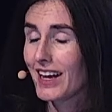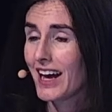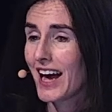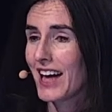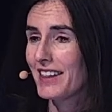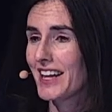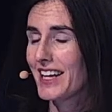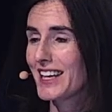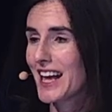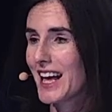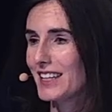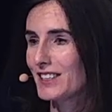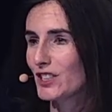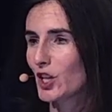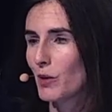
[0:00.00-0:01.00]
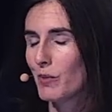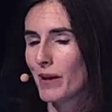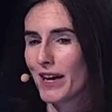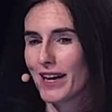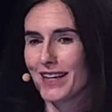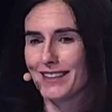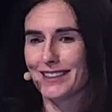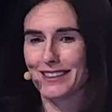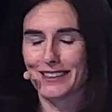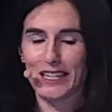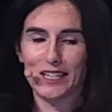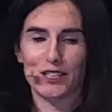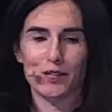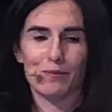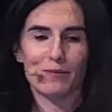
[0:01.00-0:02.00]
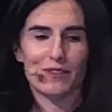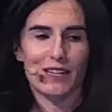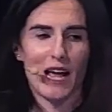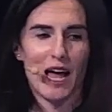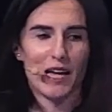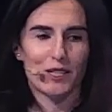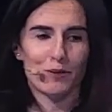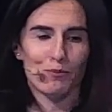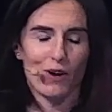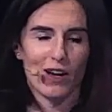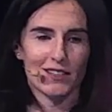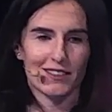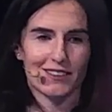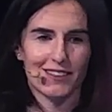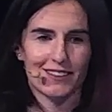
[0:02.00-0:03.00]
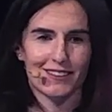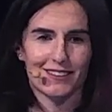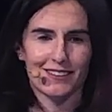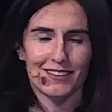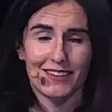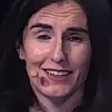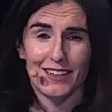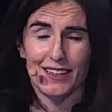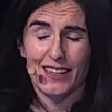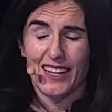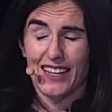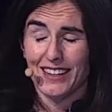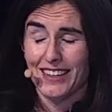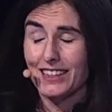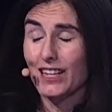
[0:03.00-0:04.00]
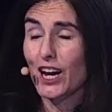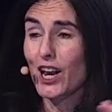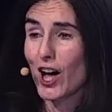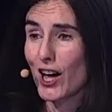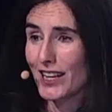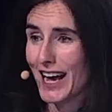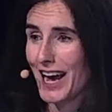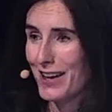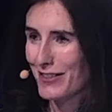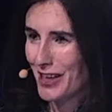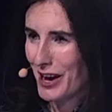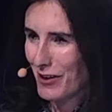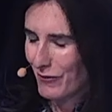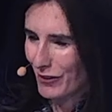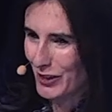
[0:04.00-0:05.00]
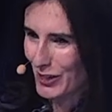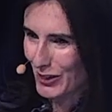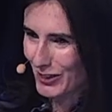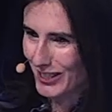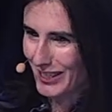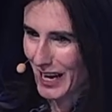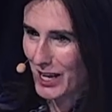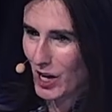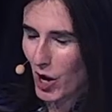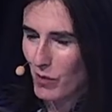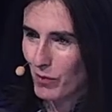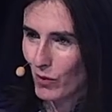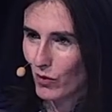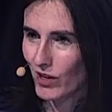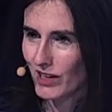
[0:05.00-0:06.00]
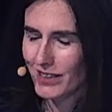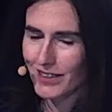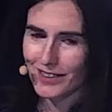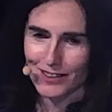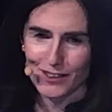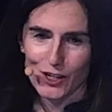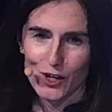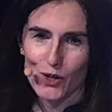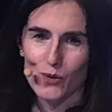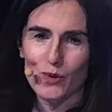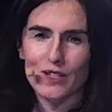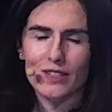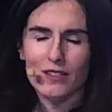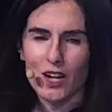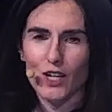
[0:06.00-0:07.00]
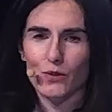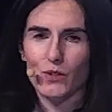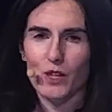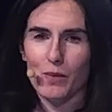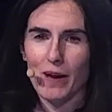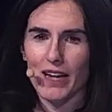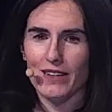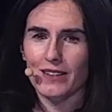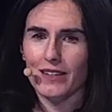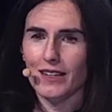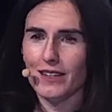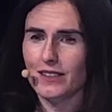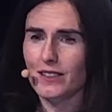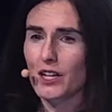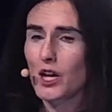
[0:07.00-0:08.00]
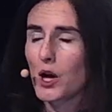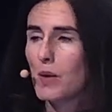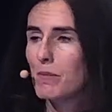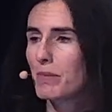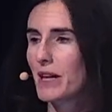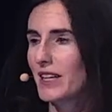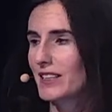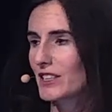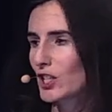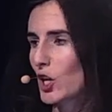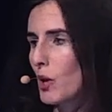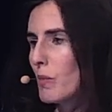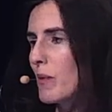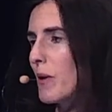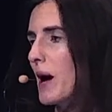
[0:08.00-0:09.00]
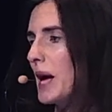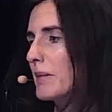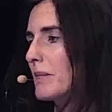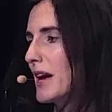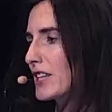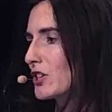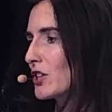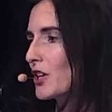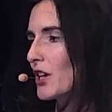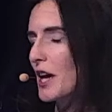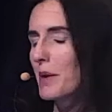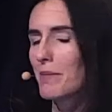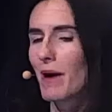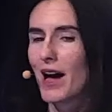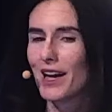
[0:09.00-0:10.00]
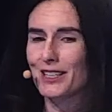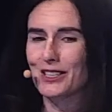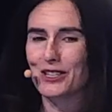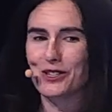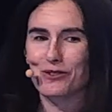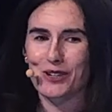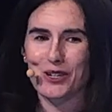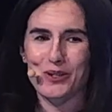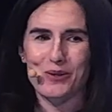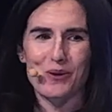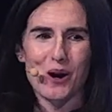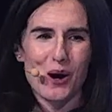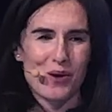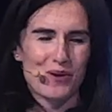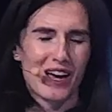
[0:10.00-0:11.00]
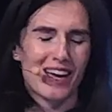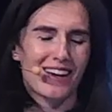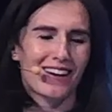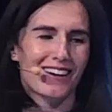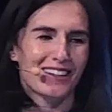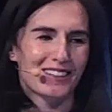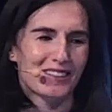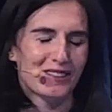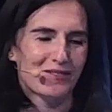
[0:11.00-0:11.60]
And then last up is systems and processes. There's a lot out there for you to take on board. So start with the basics, build it up, and measure your impact through OKRs.